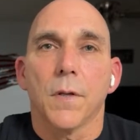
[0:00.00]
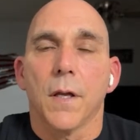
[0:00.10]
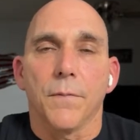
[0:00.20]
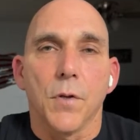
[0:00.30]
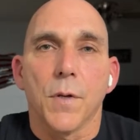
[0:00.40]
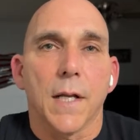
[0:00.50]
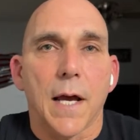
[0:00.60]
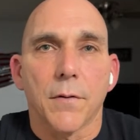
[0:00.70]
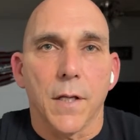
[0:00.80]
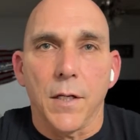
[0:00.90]
if you get
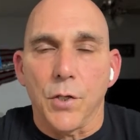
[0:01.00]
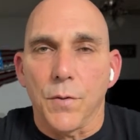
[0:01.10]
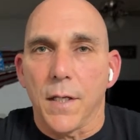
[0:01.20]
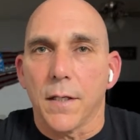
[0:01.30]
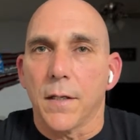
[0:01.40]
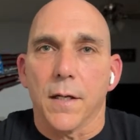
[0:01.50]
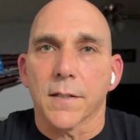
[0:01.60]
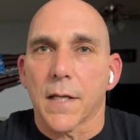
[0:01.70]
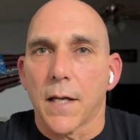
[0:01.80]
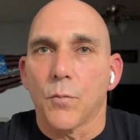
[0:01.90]
out and you didn't
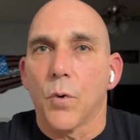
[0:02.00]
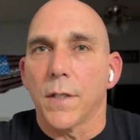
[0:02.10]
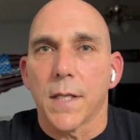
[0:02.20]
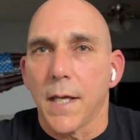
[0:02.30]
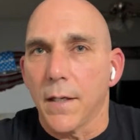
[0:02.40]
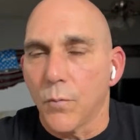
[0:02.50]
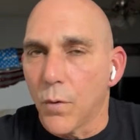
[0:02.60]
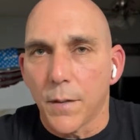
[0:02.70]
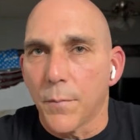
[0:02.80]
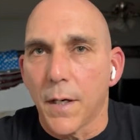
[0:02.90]
assign one kid
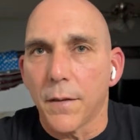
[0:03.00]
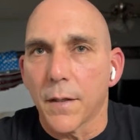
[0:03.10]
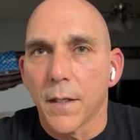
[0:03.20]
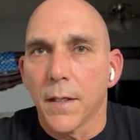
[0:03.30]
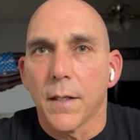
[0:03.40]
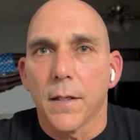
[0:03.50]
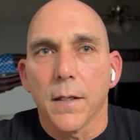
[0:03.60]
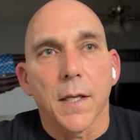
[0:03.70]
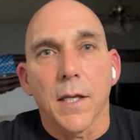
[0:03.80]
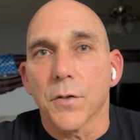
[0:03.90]
1 month,
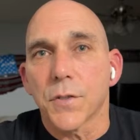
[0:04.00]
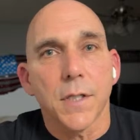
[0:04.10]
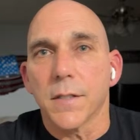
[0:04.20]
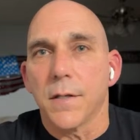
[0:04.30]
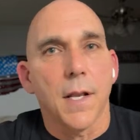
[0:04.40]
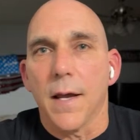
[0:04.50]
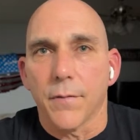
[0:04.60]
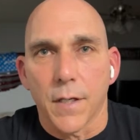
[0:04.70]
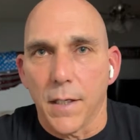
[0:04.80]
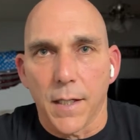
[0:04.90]
he or she's never
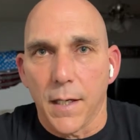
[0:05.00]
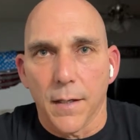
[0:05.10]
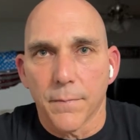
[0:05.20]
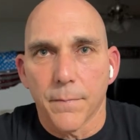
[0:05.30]
going to get it.